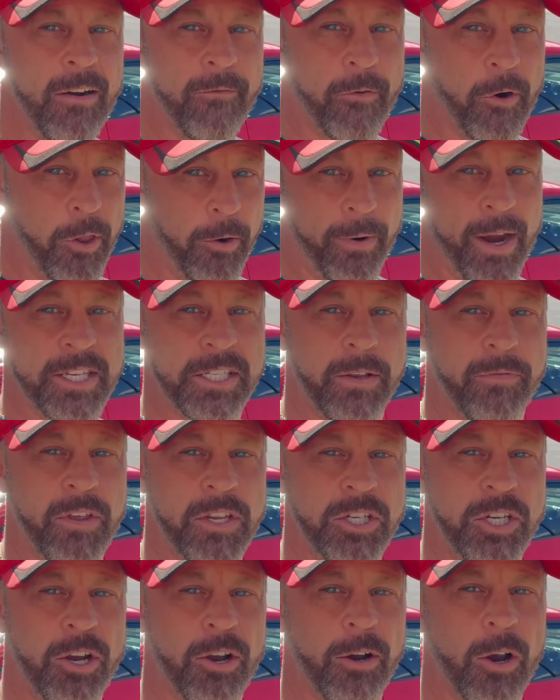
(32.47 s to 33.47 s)
for the rest of
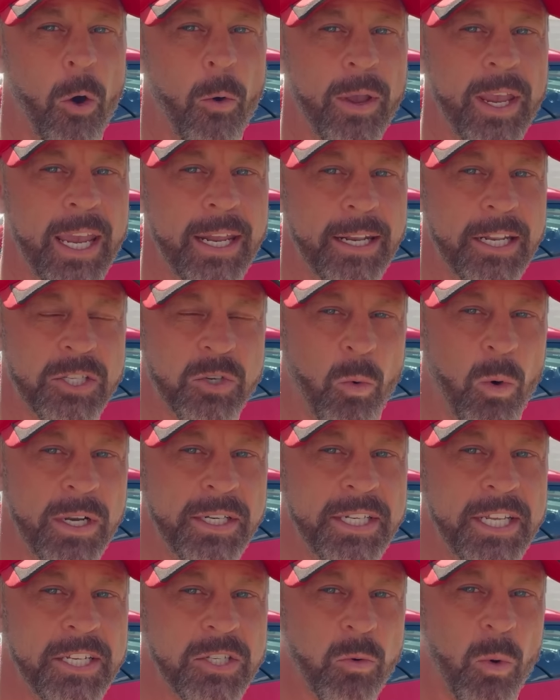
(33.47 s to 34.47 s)
this year going into
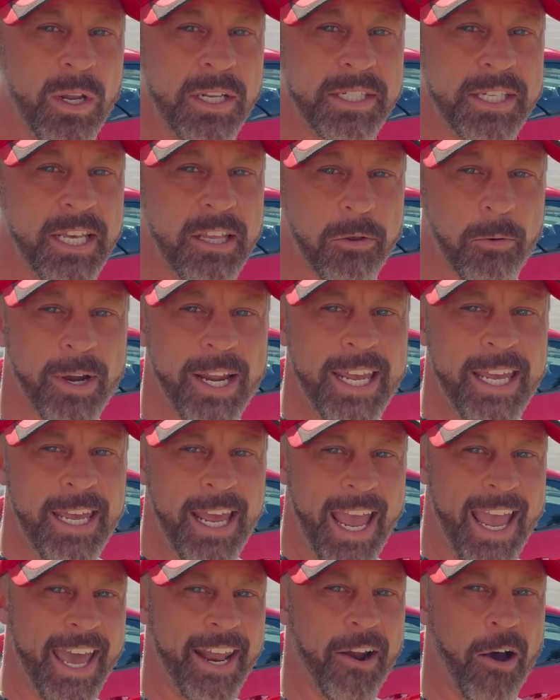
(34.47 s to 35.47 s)
2023.
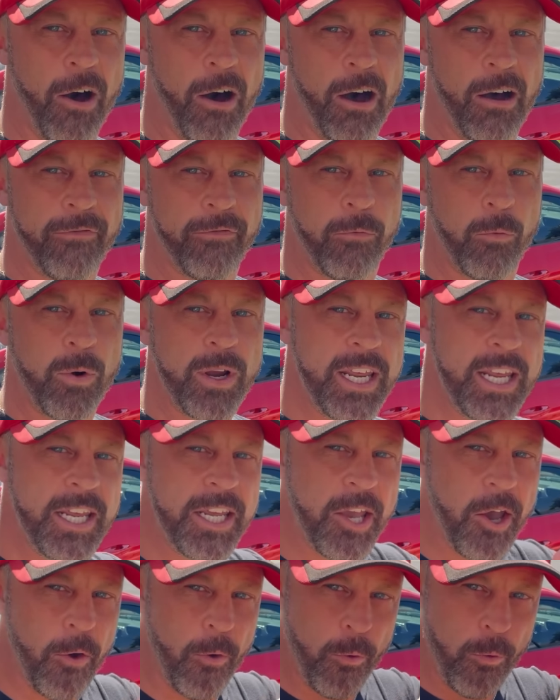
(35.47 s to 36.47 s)
And off we
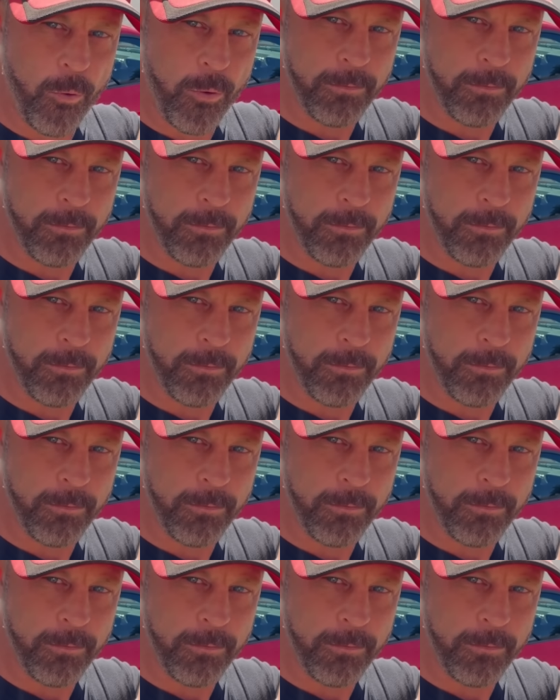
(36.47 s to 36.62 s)
go.